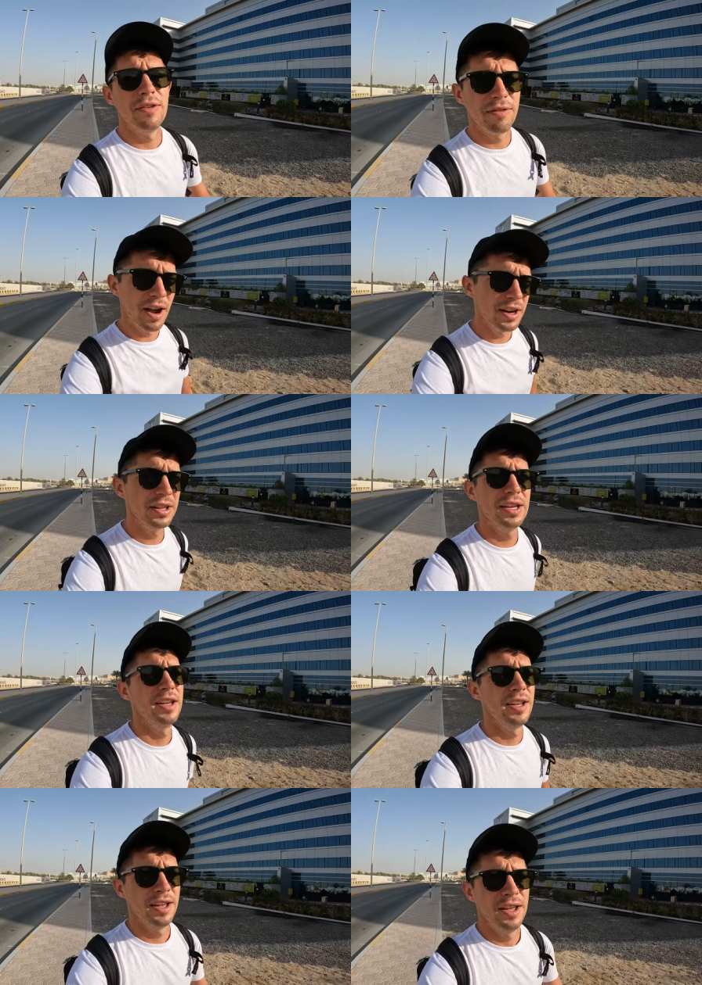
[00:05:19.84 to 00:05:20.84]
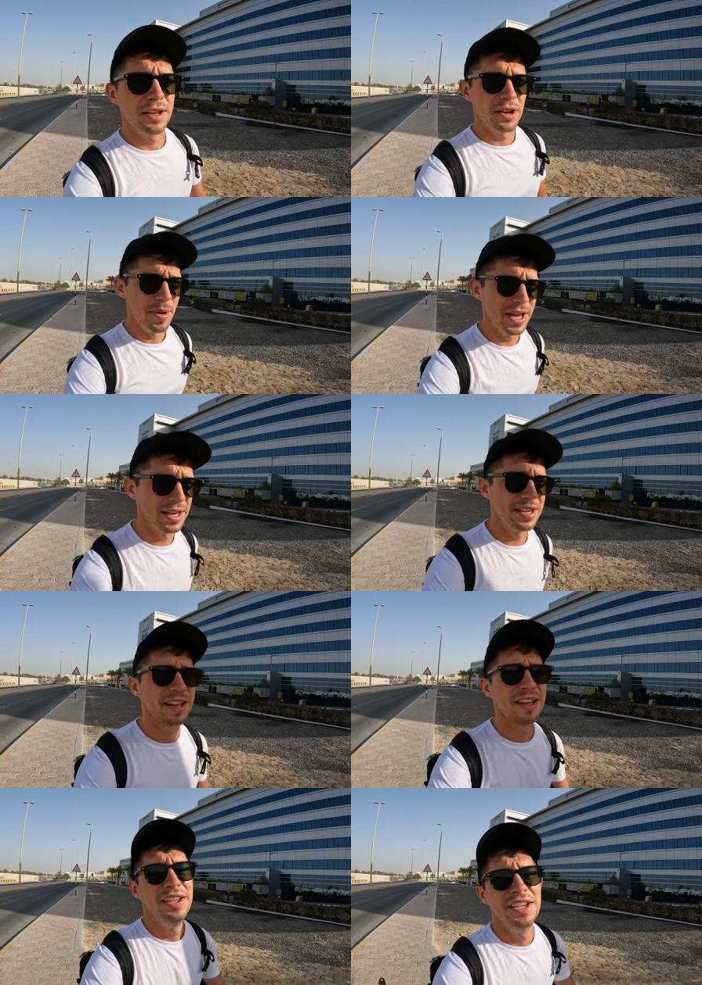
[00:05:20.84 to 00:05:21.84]
are finally gonna make it
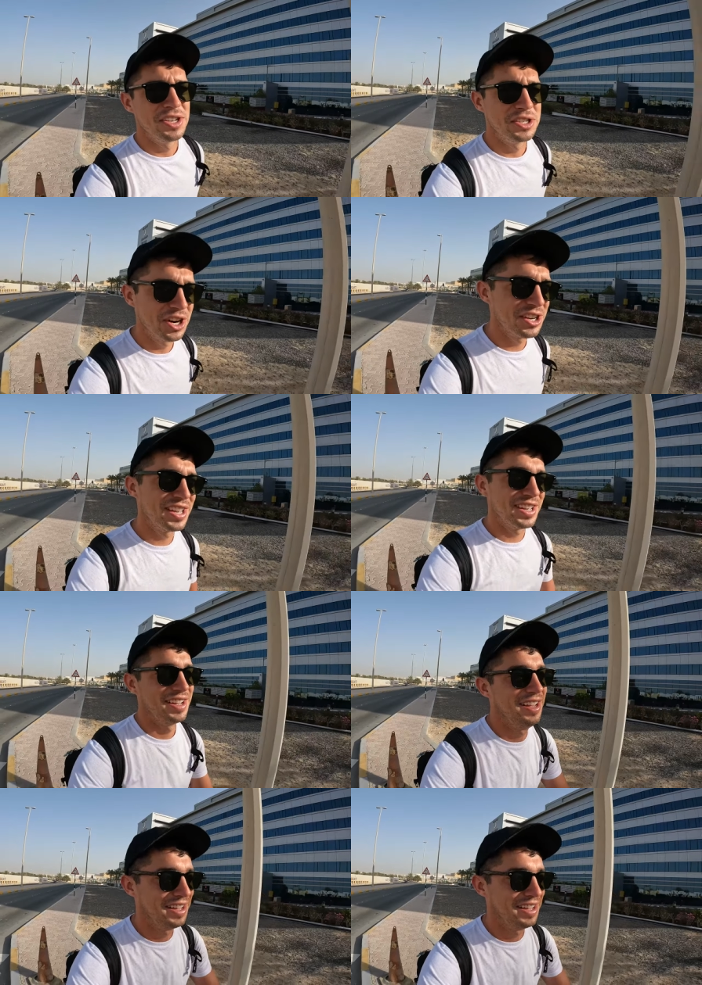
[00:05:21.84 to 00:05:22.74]
to Turkey.